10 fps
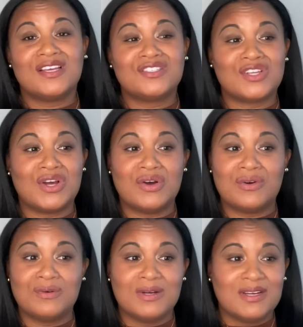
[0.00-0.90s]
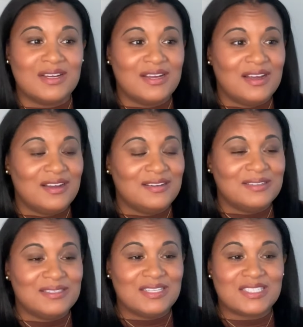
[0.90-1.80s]
So
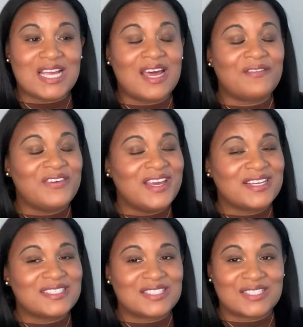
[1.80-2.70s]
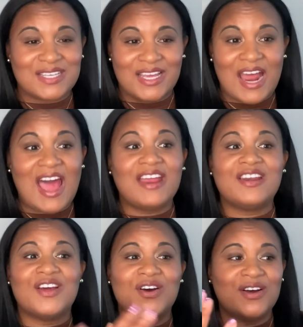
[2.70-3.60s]
the side effects, and
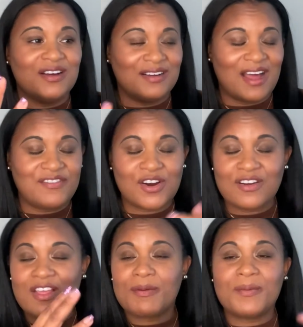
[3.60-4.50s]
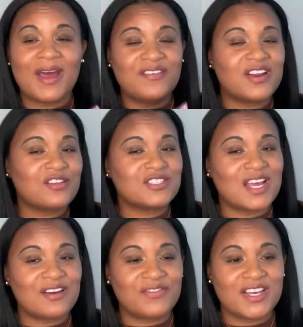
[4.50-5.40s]
I've heard of other people having other
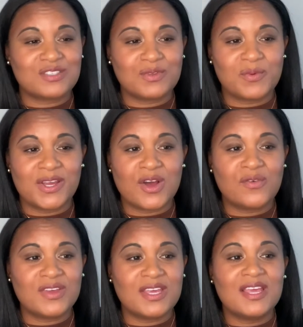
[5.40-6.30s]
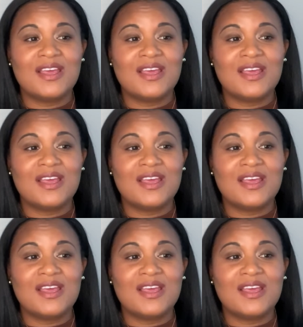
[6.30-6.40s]
side effects with Wegovy.